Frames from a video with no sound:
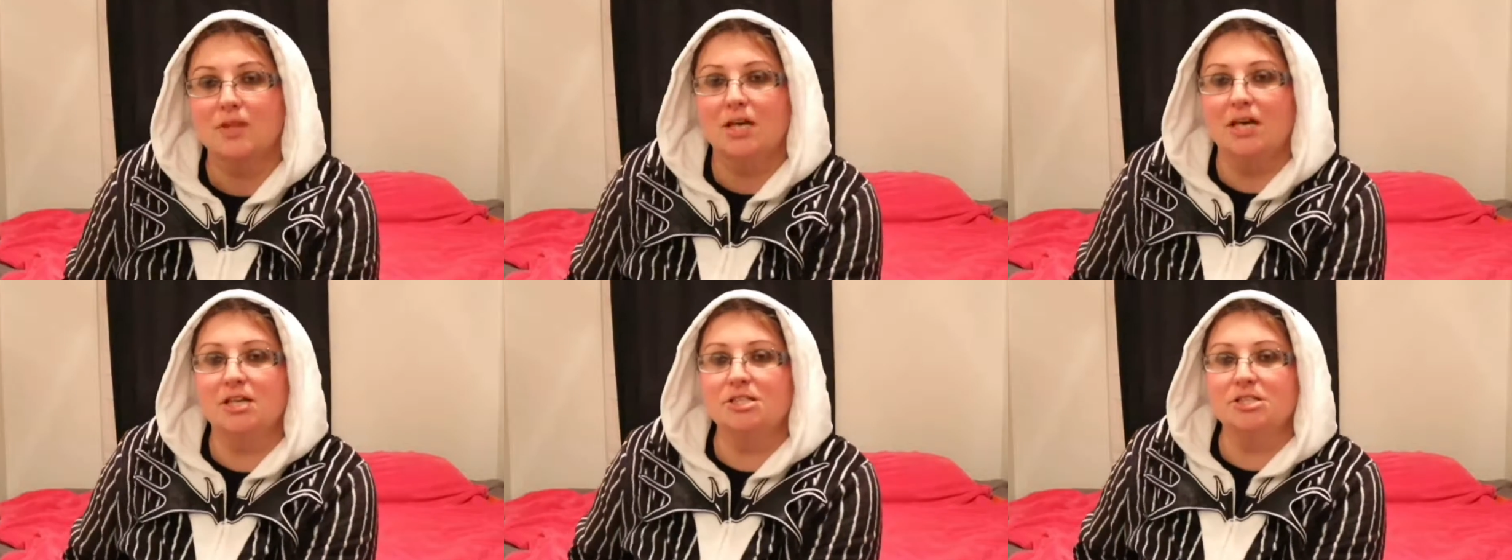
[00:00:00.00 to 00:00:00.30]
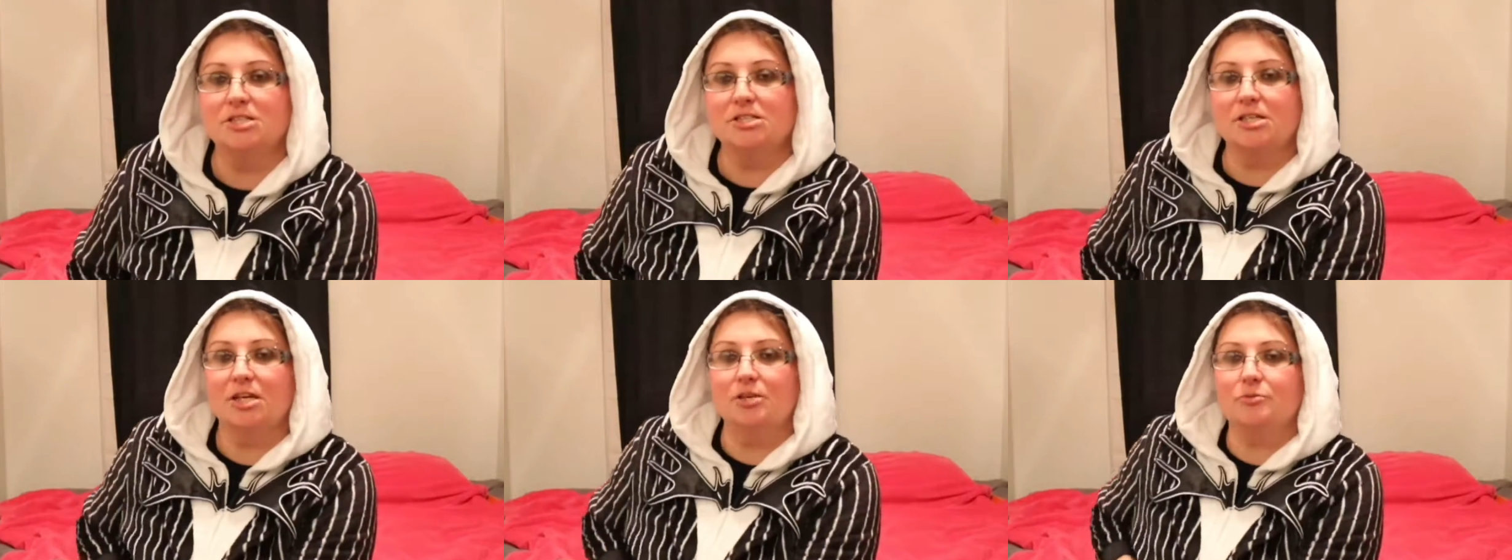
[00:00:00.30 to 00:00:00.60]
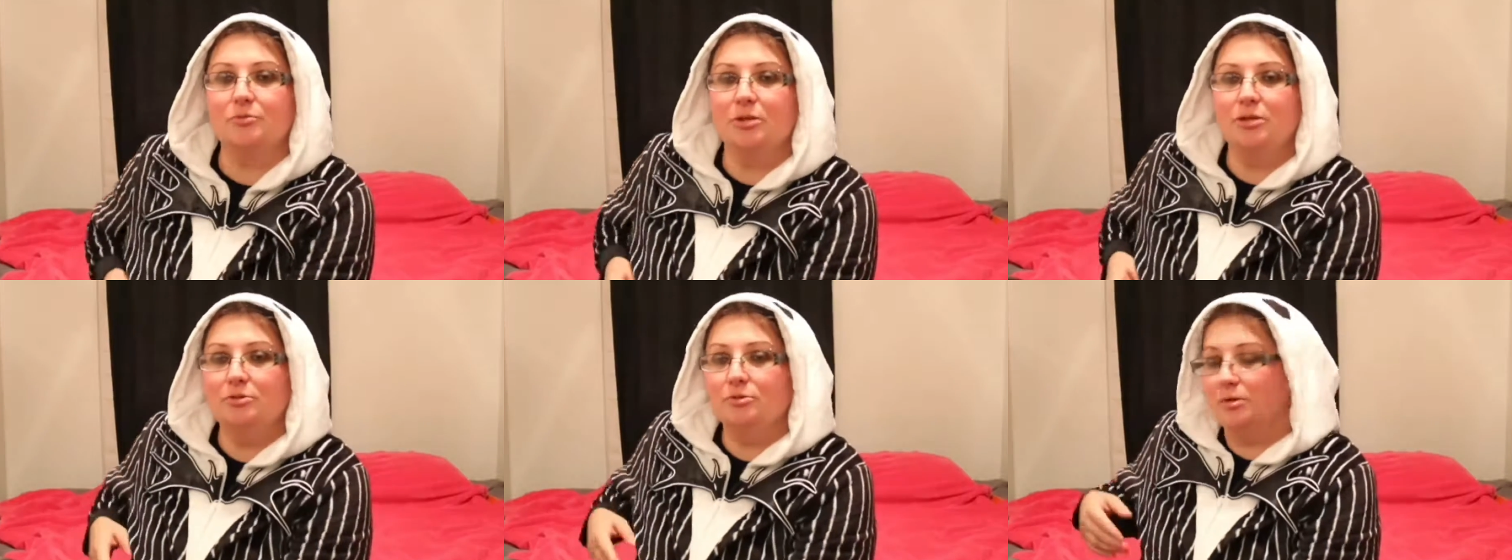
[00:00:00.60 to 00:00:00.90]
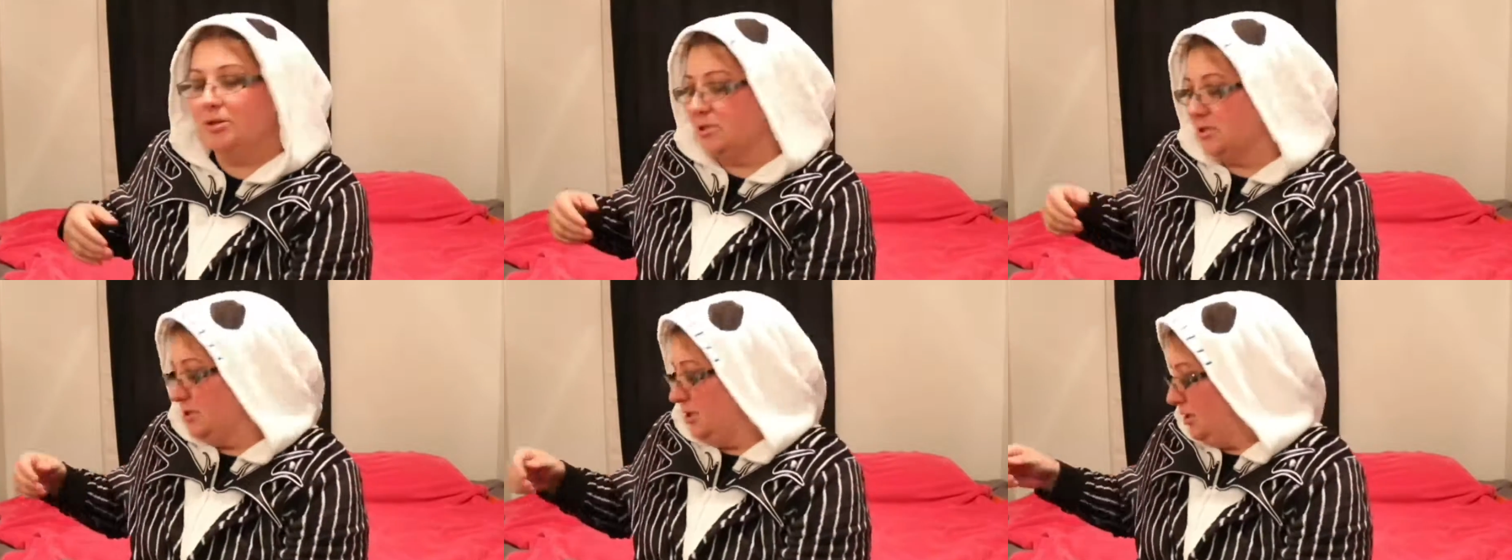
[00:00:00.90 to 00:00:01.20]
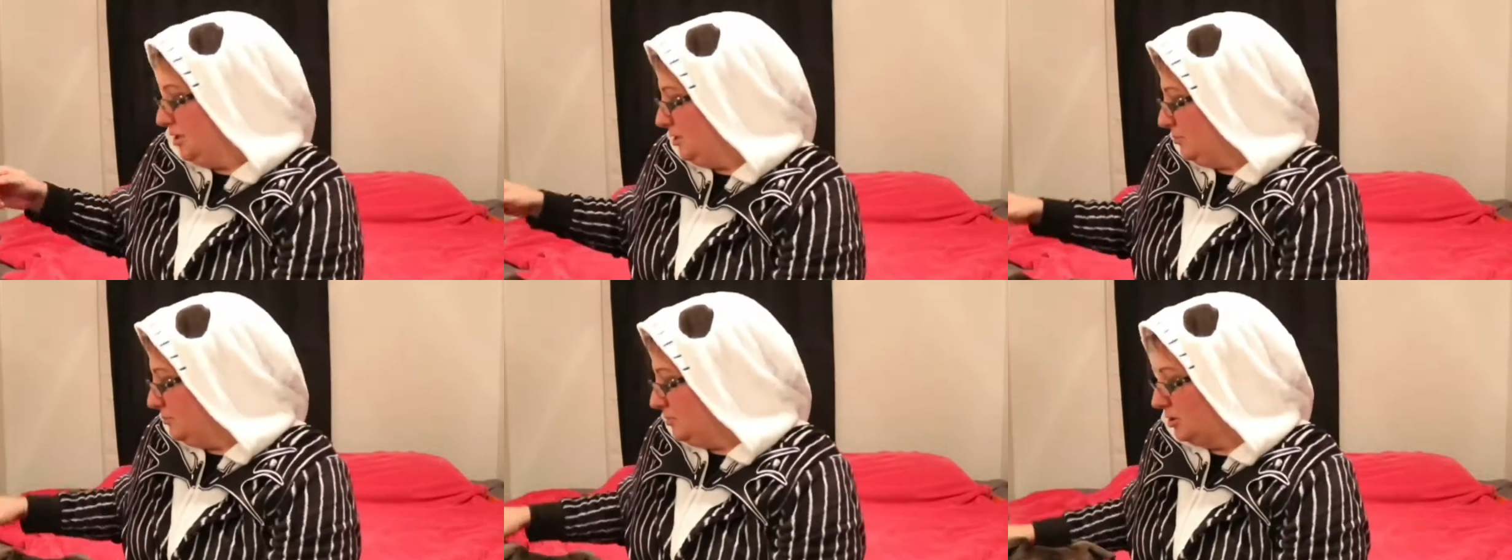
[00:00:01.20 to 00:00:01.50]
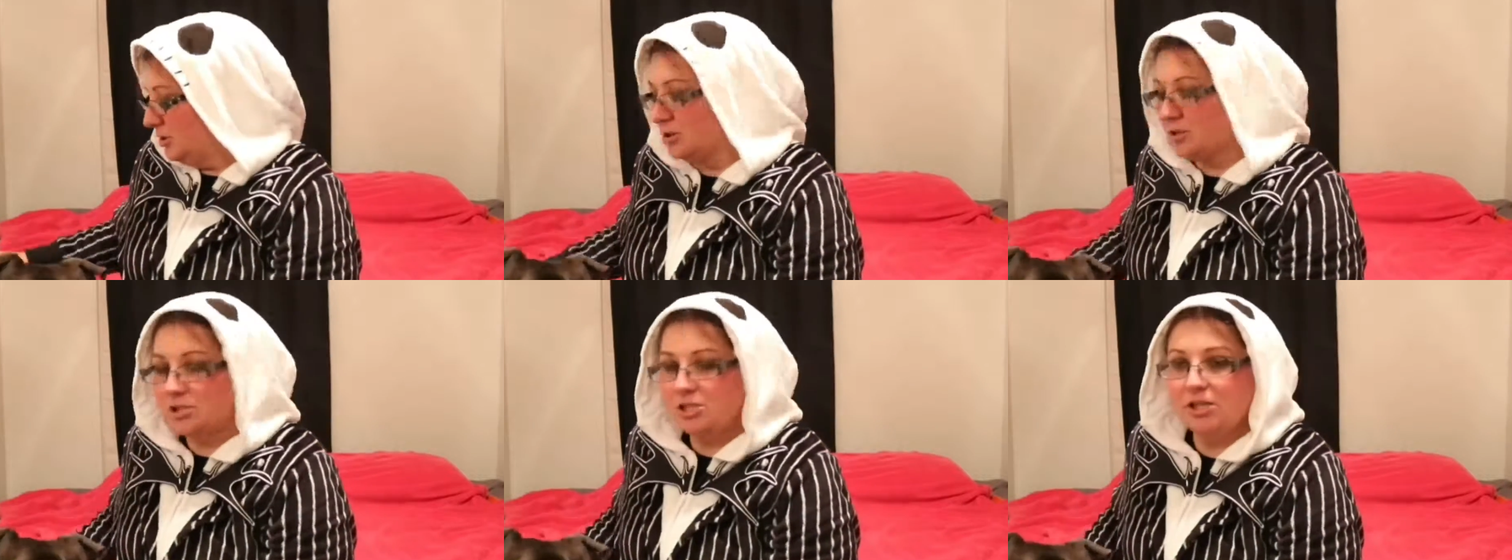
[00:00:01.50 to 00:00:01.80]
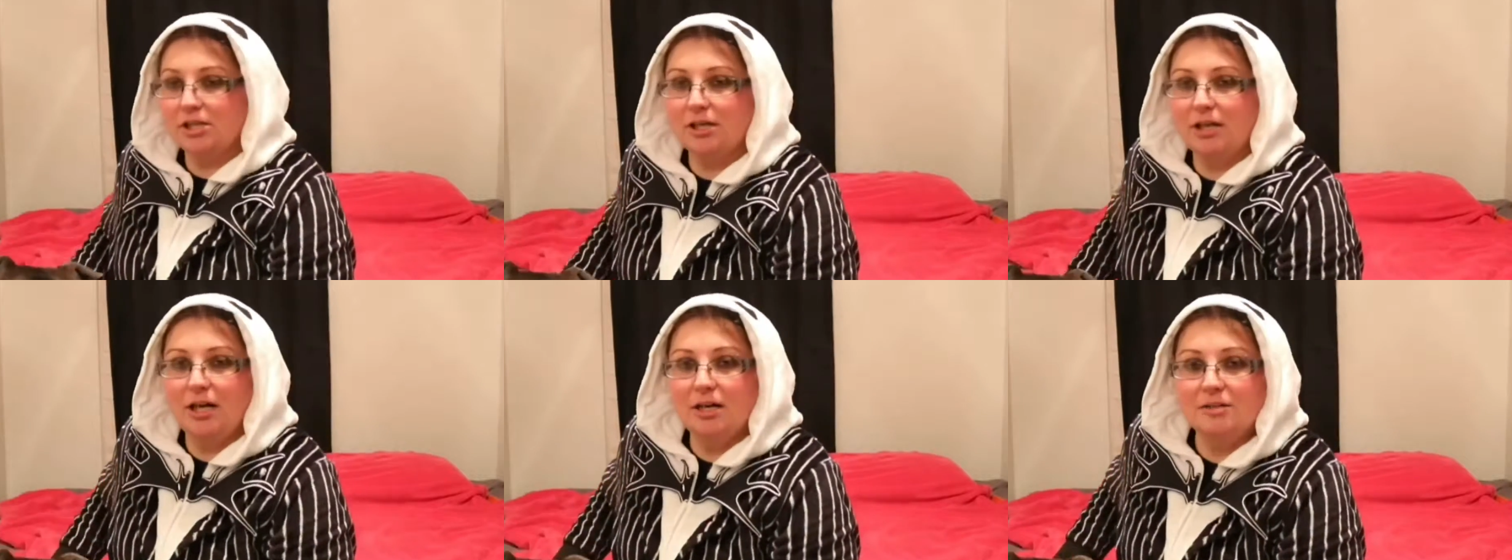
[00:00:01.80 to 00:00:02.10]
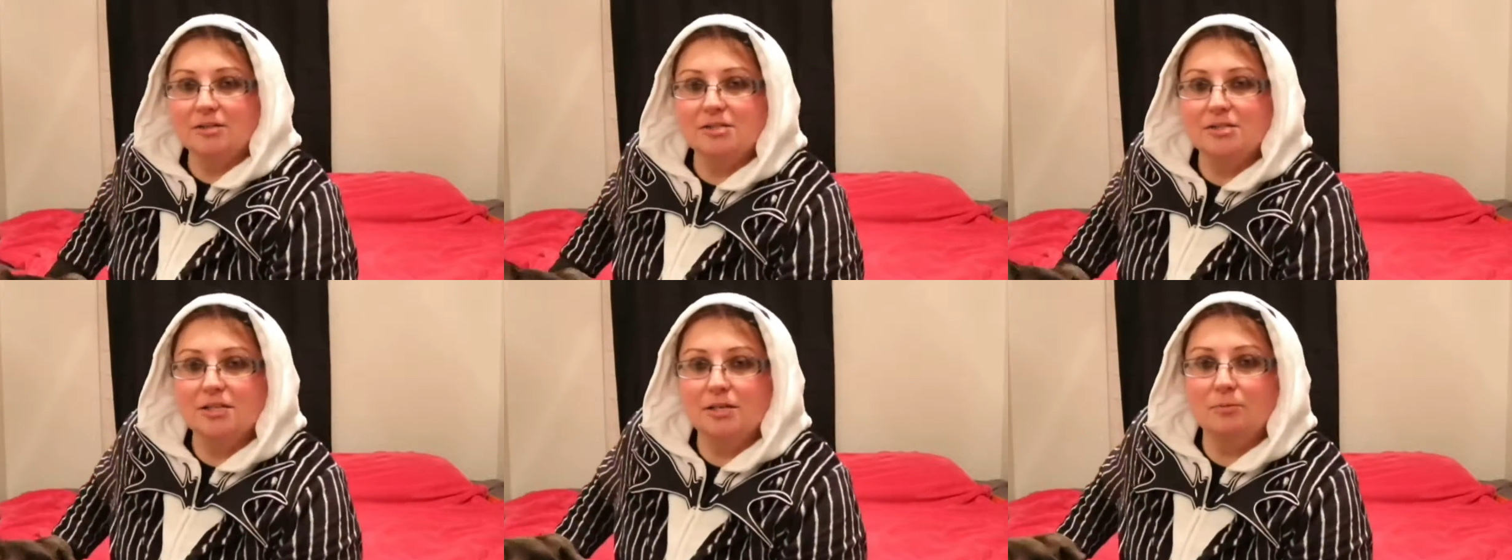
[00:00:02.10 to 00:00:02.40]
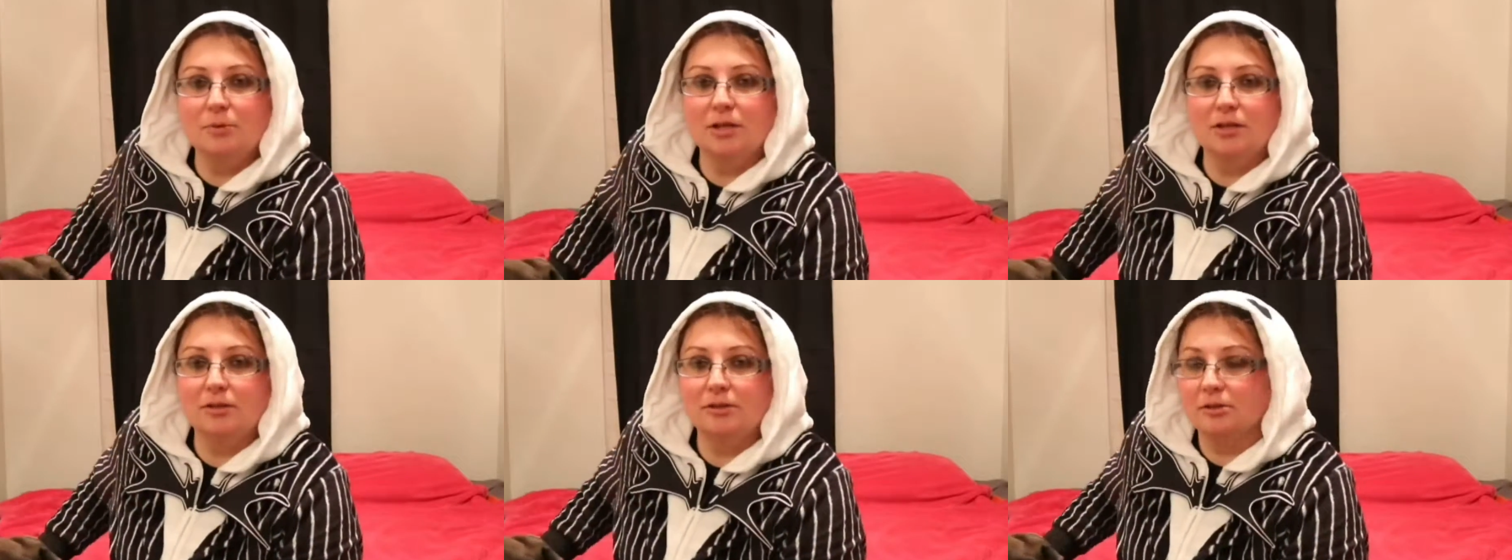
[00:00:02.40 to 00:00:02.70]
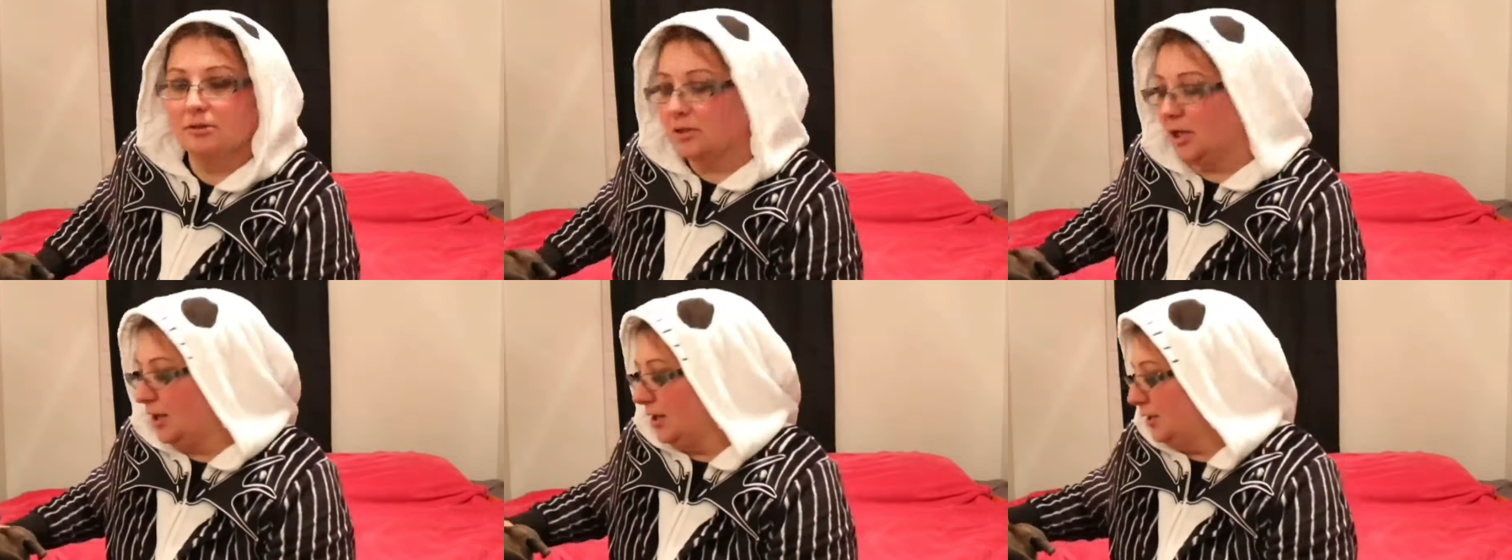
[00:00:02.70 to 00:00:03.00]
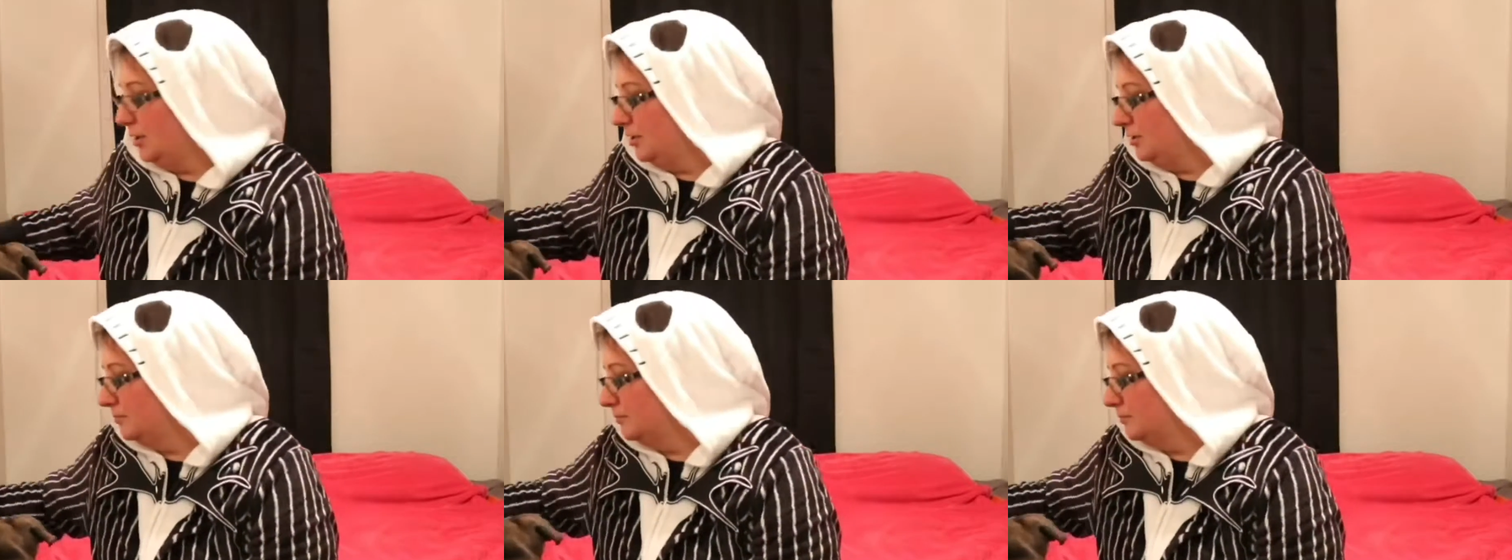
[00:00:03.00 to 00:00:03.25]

And she's got 3 toys in here, and we're going to check out and see what they're like.